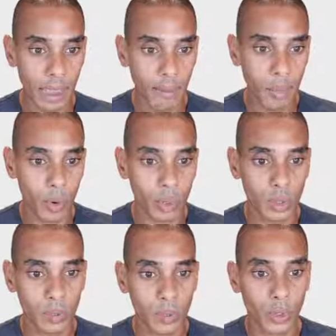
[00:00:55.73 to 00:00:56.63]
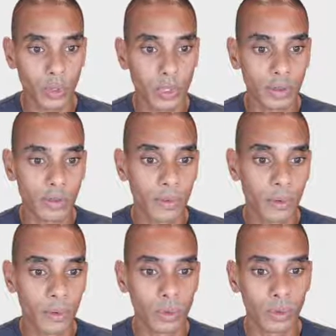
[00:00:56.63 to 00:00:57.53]
import
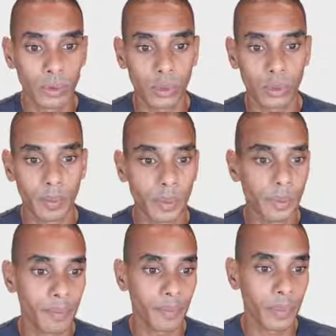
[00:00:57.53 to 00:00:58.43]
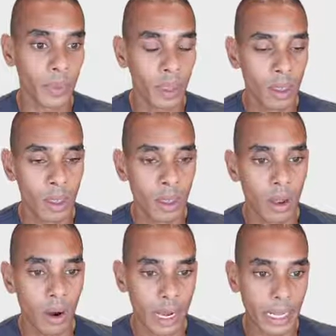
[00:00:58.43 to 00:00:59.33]
beautiful soup.
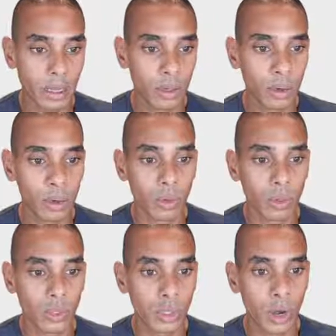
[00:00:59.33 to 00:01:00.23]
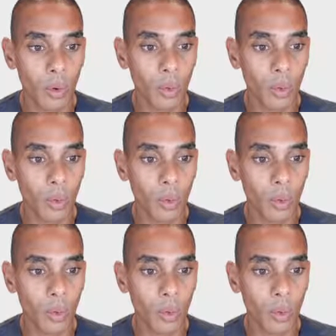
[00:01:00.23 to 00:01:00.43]
Alrighty, cool. So